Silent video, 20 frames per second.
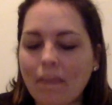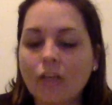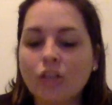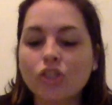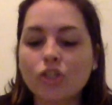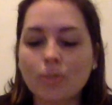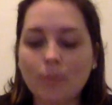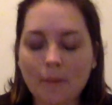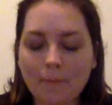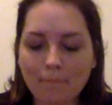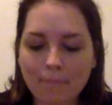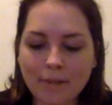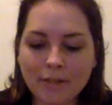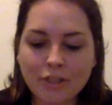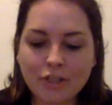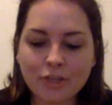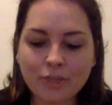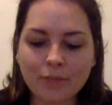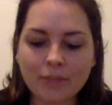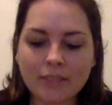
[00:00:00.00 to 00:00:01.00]
So my
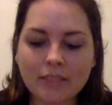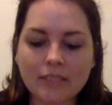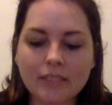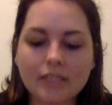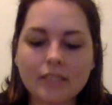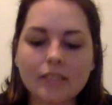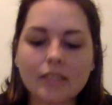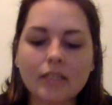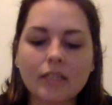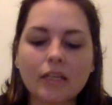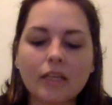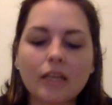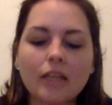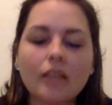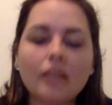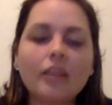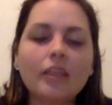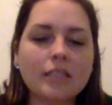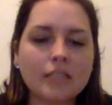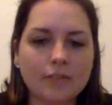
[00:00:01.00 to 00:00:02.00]
measurements,
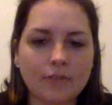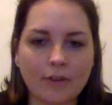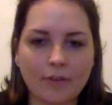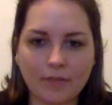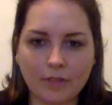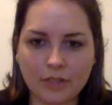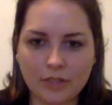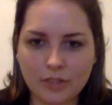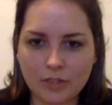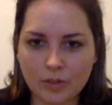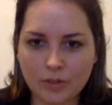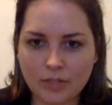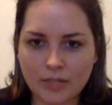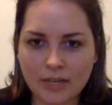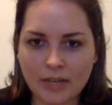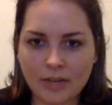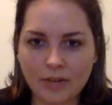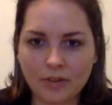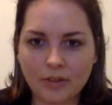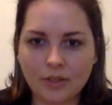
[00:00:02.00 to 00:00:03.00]
things are definitely slowed
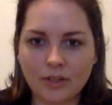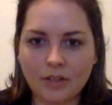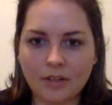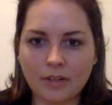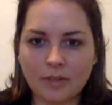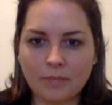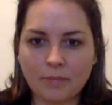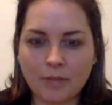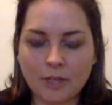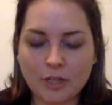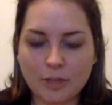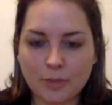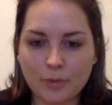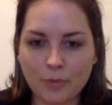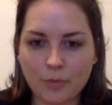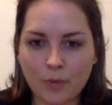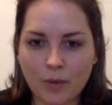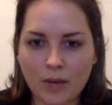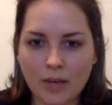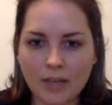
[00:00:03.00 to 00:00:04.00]
down
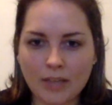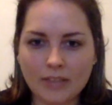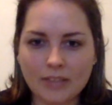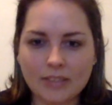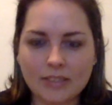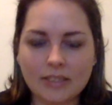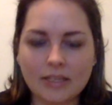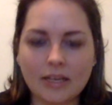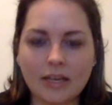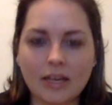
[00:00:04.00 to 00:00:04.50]
measurement-wise,